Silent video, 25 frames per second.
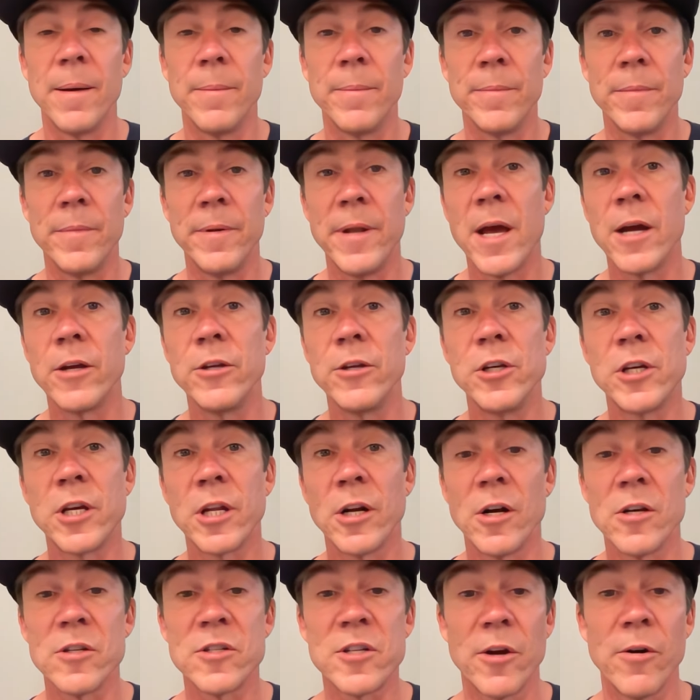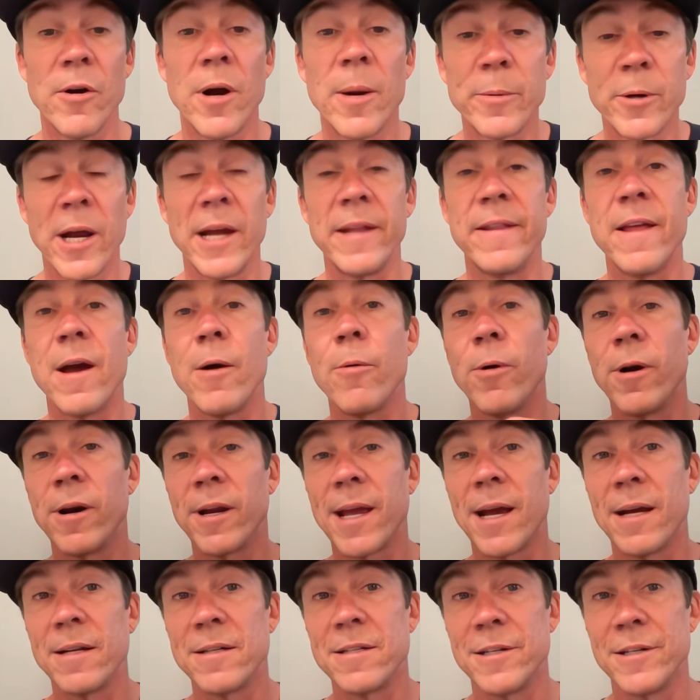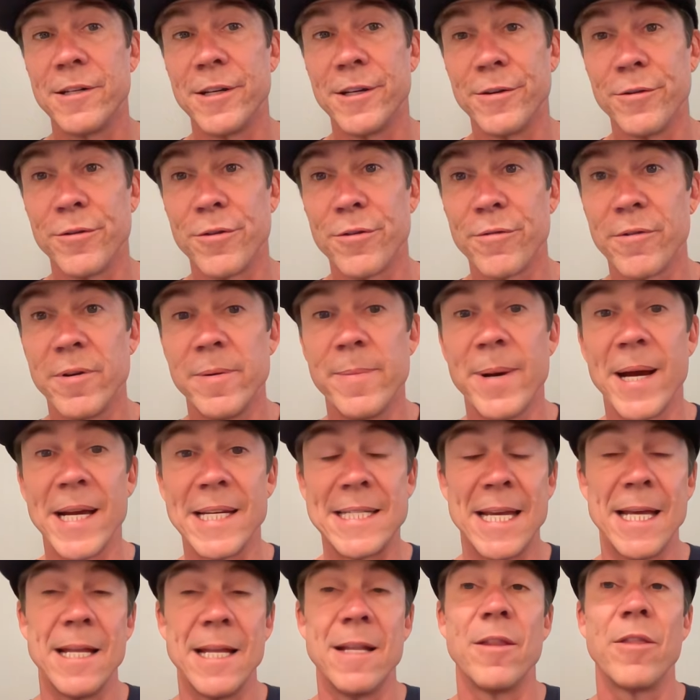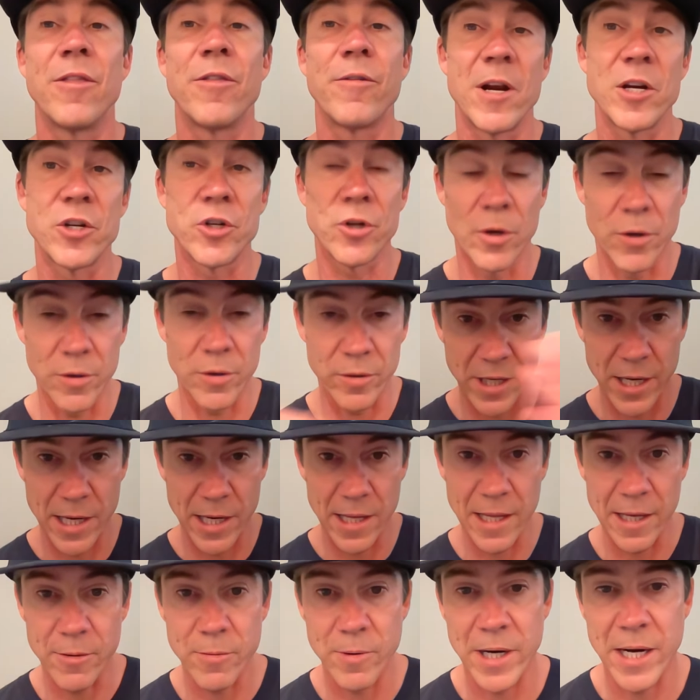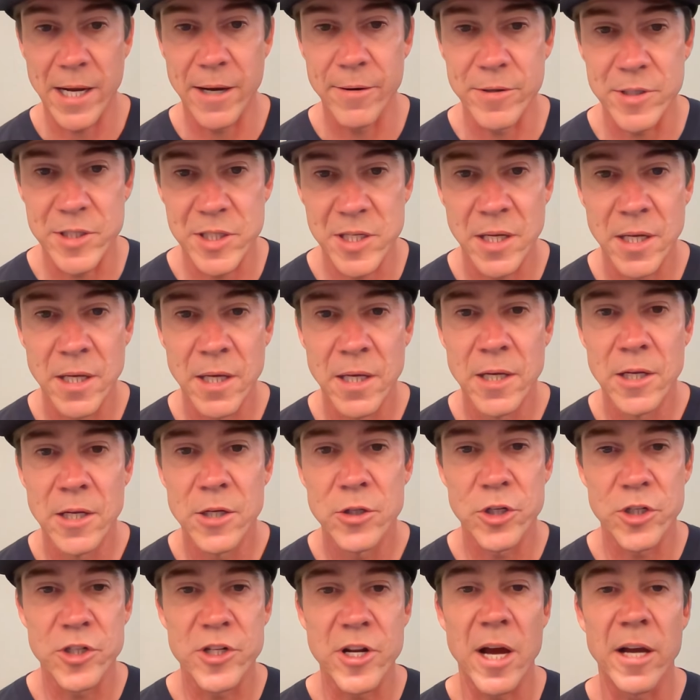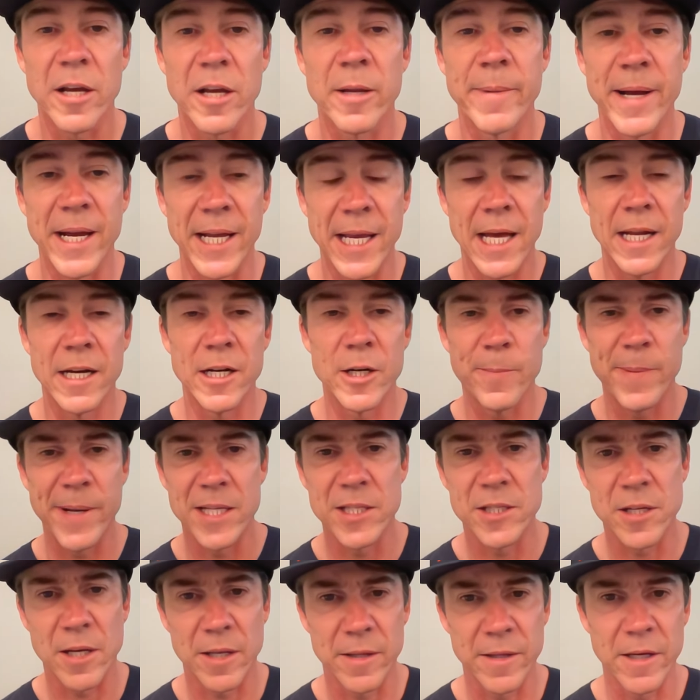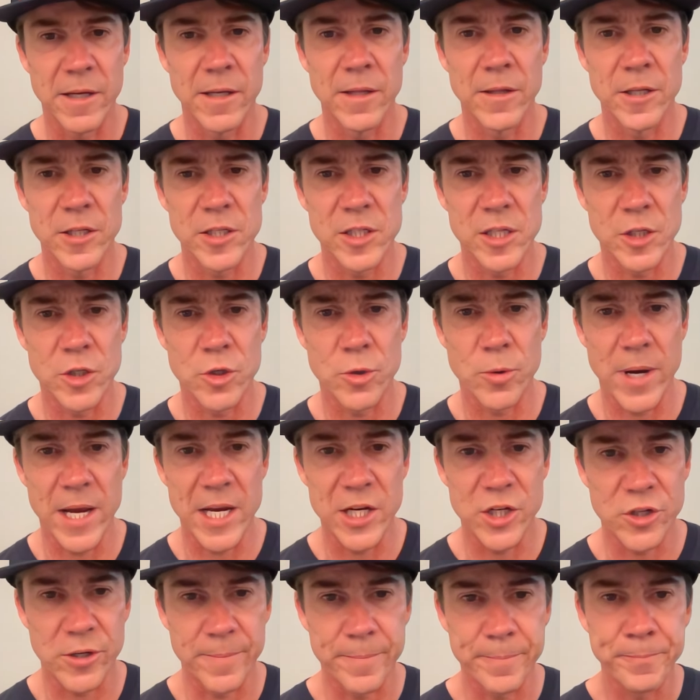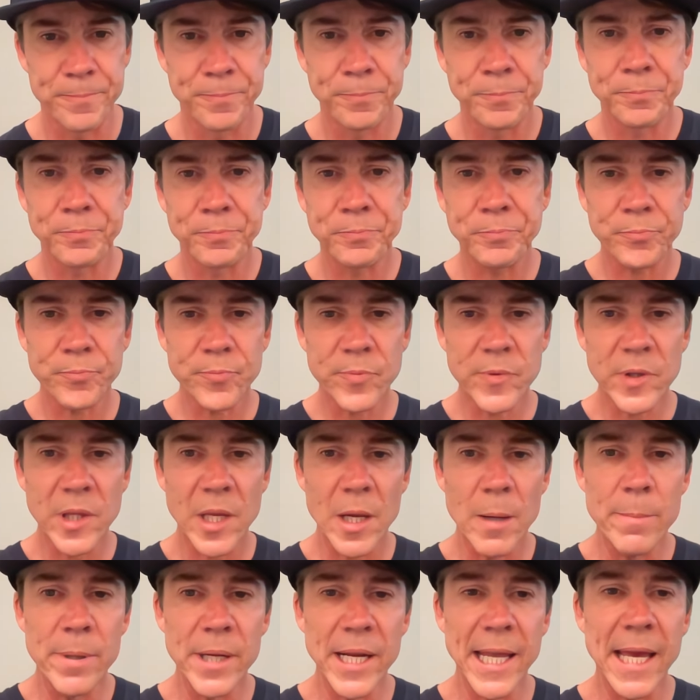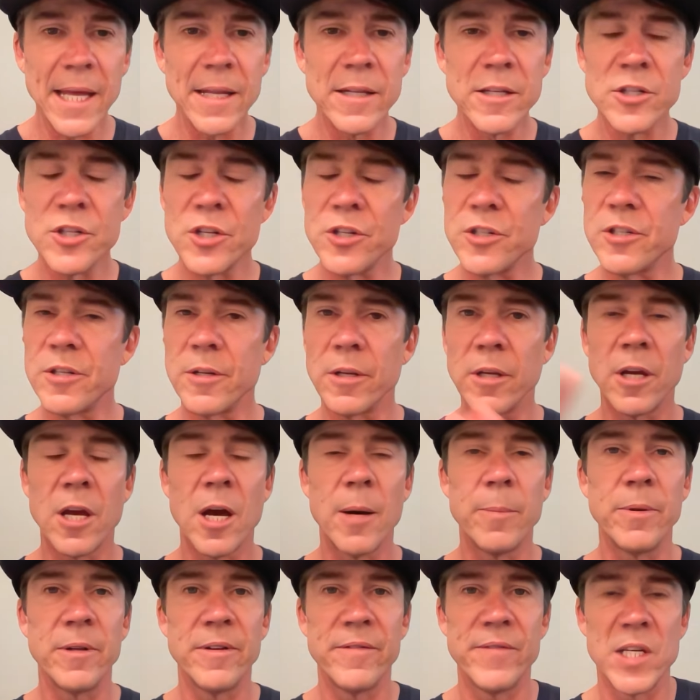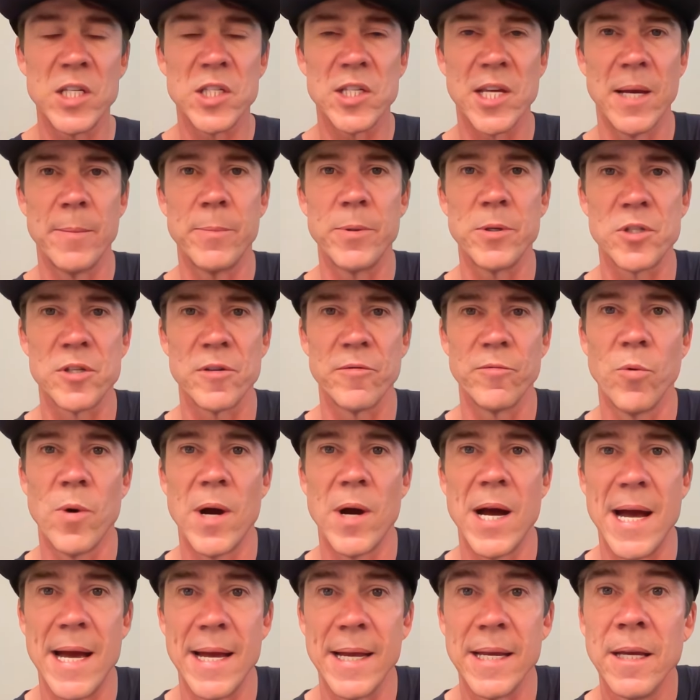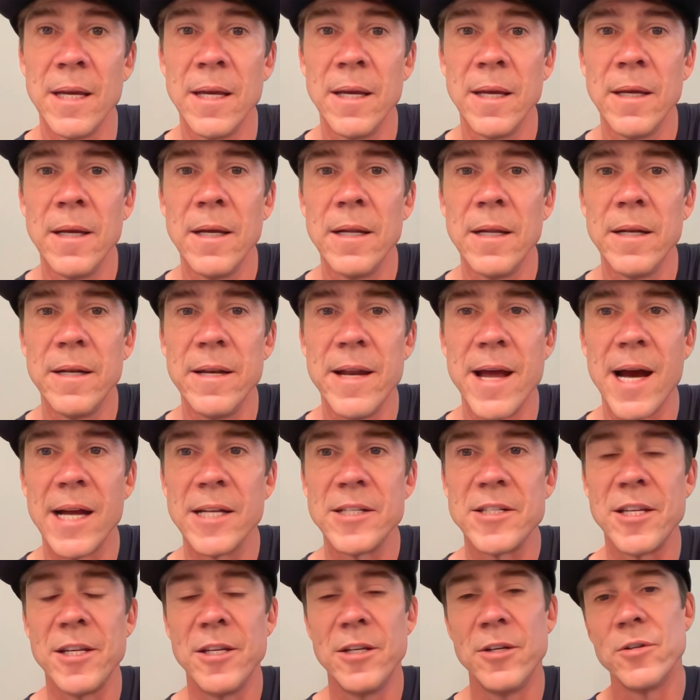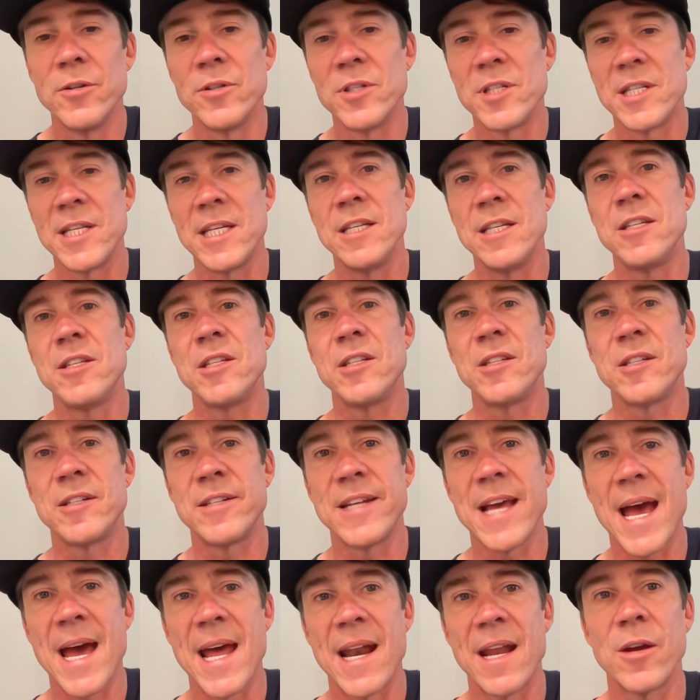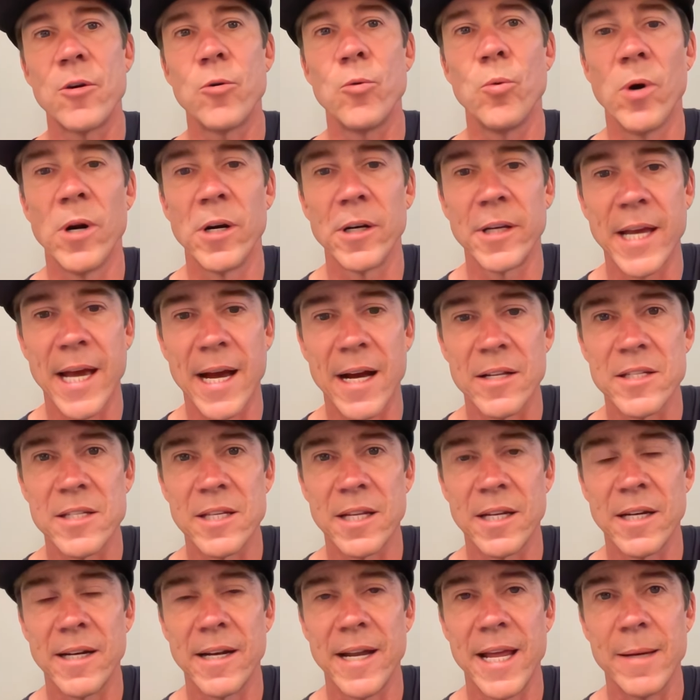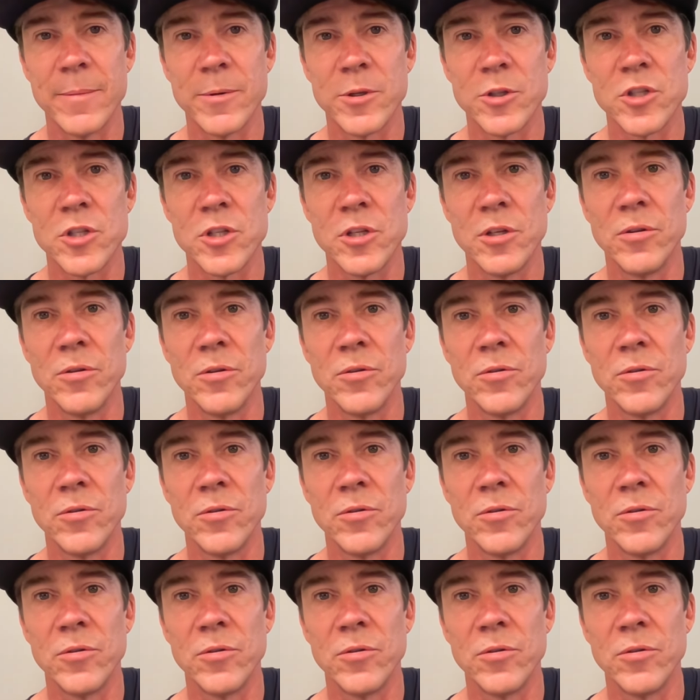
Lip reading: Now, you can also upgrade that workout to do 3x10 threshold, kind of like what I was just talking about. Kind of depends on the situation. But again, it's just a couple of examples of why not to use these static workouts. It enables you